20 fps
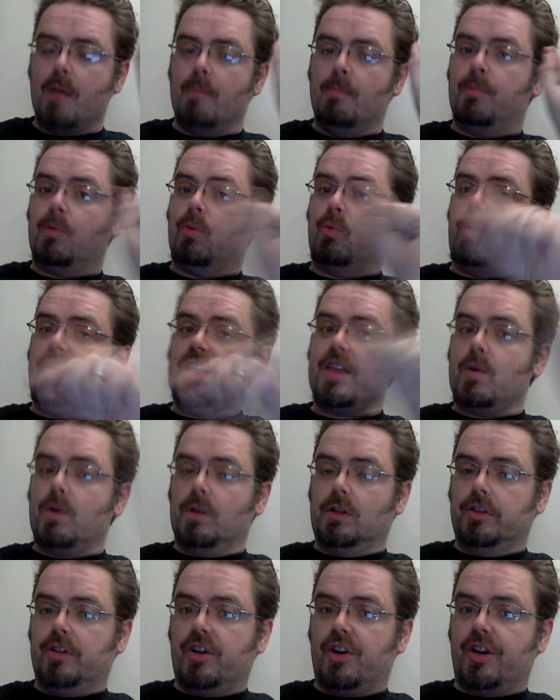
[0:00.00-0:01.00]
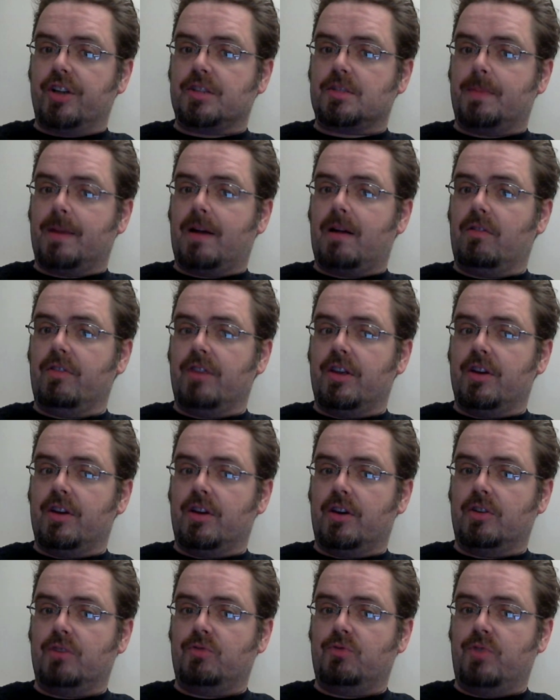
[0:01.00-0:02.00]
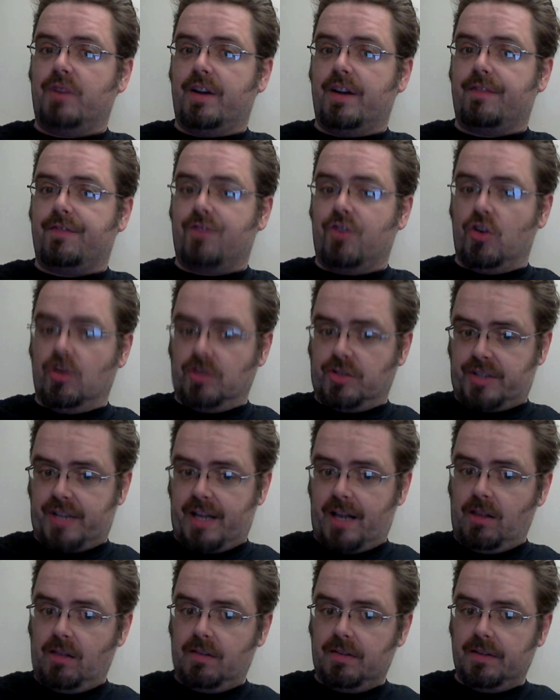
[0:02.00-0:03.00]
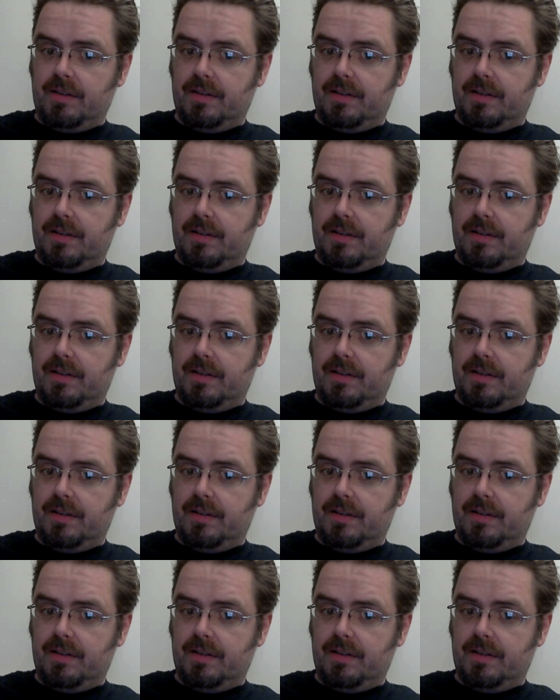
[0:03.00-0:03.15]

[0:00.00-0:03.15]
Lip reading: But one thing you will notice about your fungal cell,